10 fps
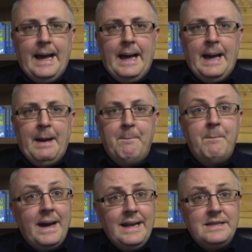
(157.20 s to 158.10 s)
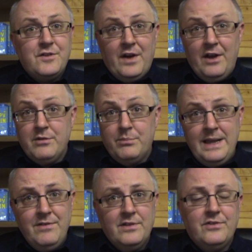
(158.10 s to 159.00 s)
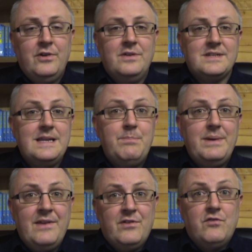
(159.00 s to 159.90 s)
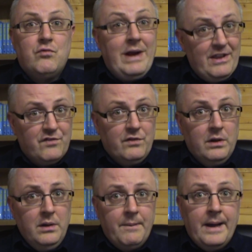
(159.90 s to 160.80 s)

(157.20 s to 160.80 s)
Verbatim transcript: Uh, but as far as the brain's concerned, sleep isn't restful.